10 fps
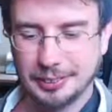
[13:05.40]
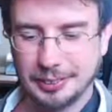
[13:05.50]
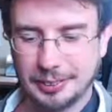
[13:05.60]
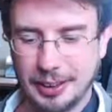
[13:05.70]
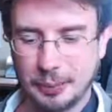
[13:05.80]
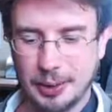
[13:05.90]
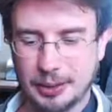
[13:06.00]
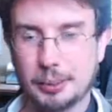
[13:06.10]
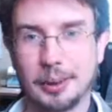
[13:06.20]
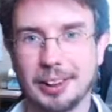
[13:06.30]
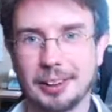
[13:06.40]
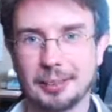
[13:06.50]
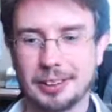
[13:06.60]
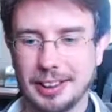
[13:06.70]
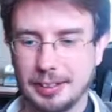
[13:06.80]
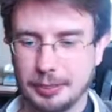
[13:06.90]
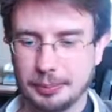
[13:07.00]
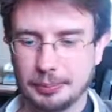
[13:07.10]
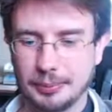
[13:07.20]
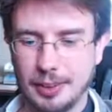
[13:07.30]
that had messed up again, I was going to have some
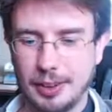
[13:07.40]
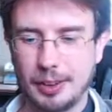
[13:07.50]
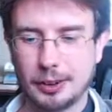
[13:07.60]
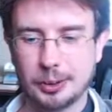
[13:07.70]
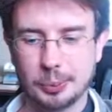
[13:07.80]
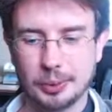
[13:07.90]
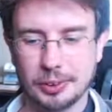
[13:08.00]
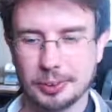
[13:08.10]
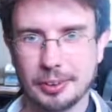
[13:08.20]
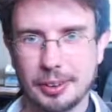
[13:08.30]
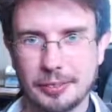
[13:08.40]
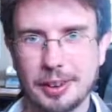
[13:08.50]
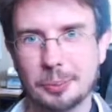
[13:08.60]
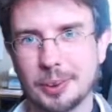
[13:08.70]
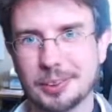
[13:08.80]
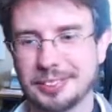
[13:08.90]
harsh words with the developers.